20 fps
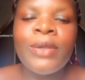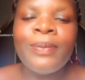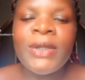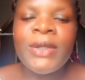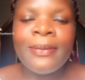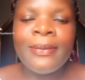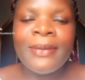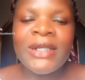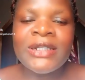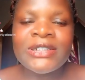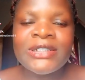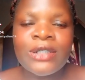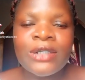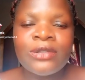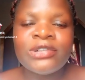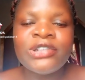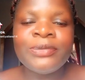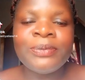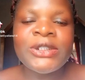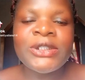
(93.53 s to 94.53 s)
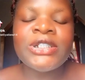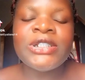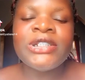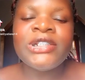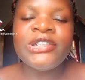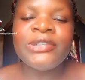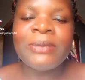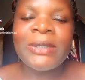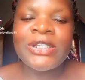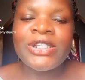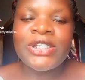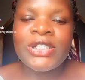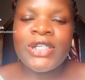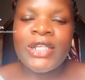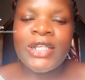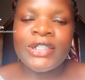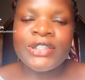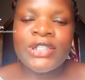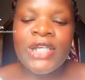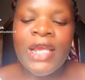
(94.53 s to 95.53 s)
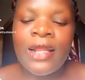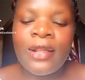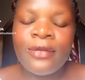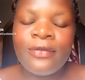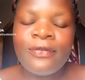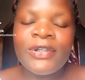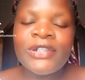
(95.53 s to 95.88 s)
implement now speech in this particular child,